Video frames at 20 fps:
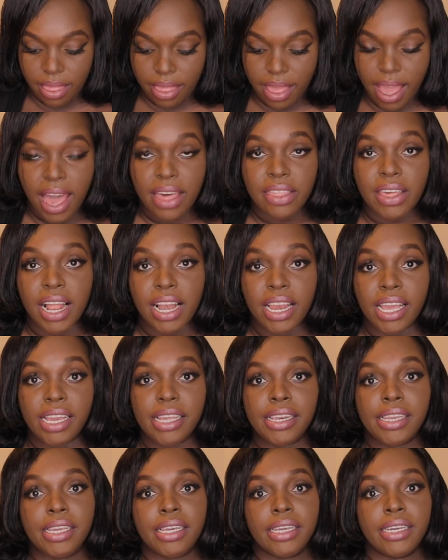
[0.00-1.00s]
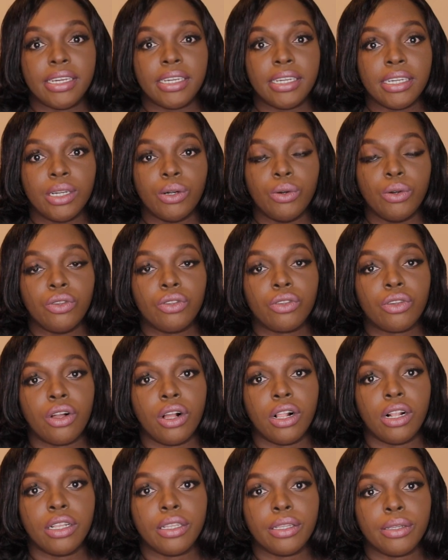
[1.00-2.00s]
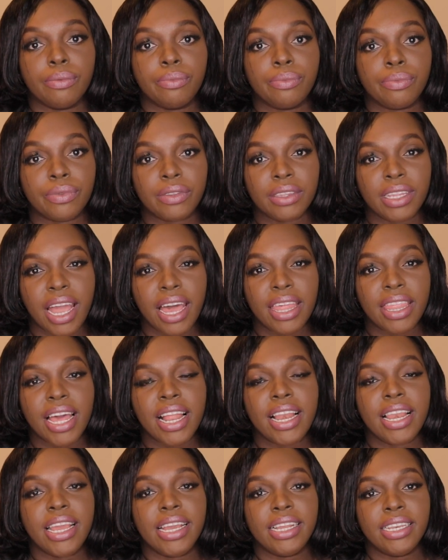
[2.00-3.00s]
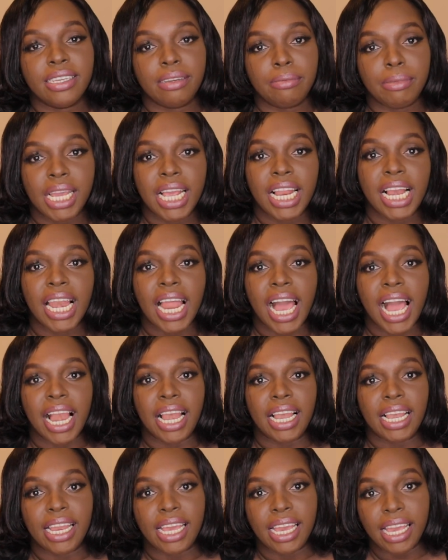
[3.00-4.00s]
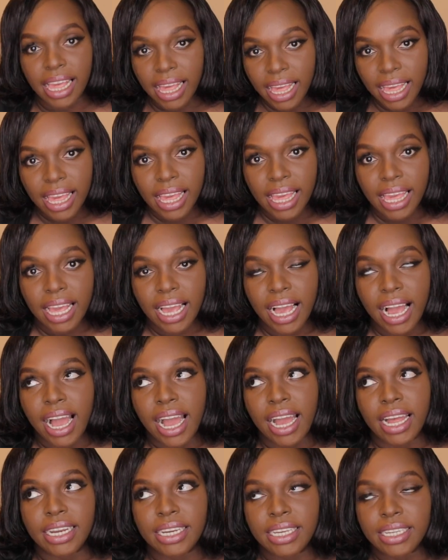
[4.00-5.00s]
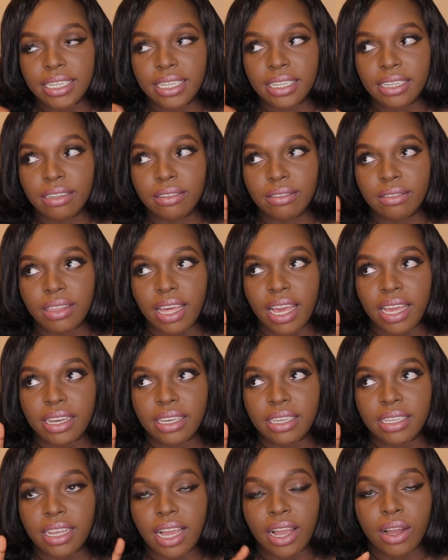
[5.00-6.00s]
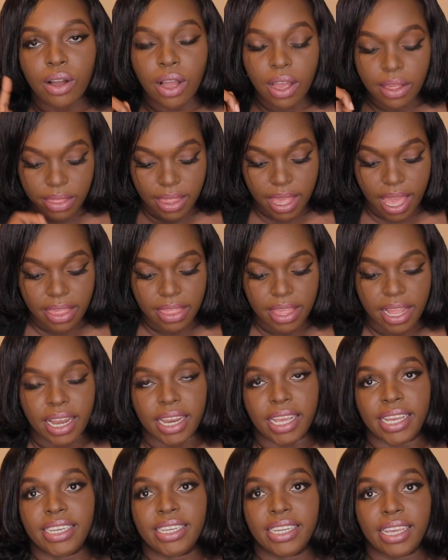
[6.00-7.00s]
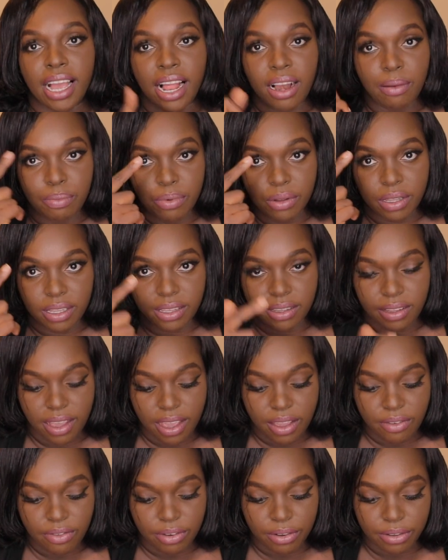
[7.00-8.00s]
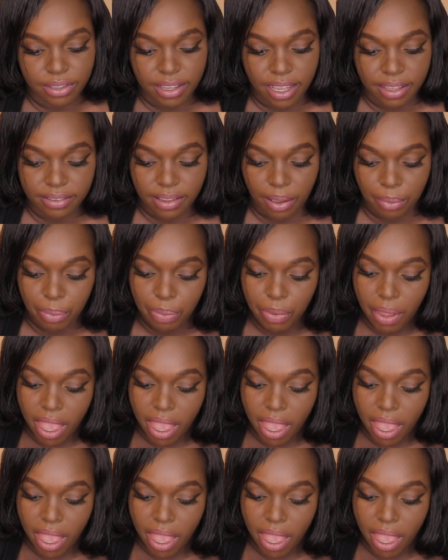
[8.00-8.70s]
the other lady who's called the other lady Hilale, and then uh, and the other lady I'll put Evo Sasa.